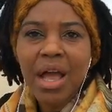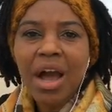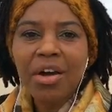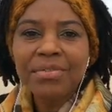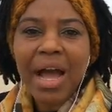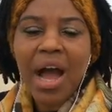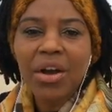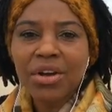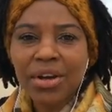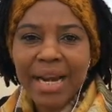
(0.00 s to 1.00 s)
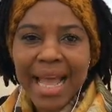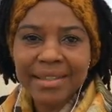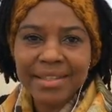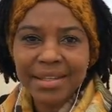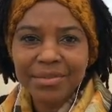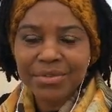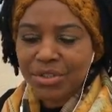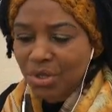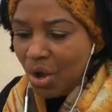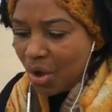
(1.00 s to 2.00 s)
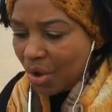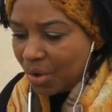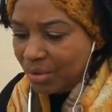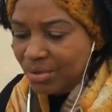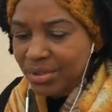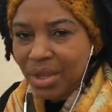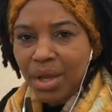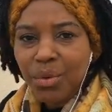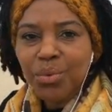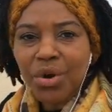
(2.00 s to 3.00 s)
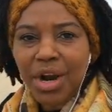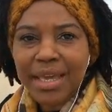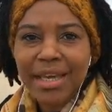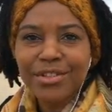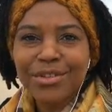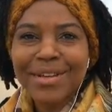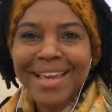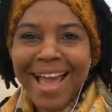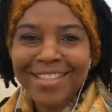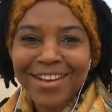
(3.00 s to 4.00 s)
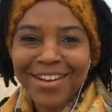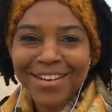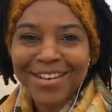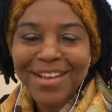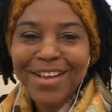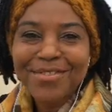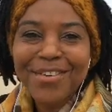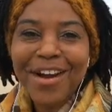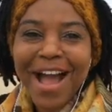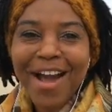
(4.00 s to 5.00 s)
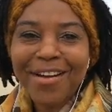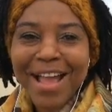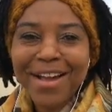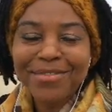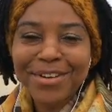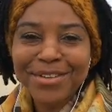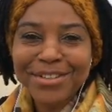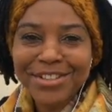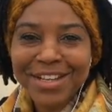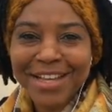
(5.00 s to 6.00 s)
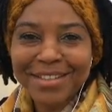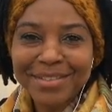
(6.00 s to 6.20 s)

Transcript: of our collective souls working together for our evolution.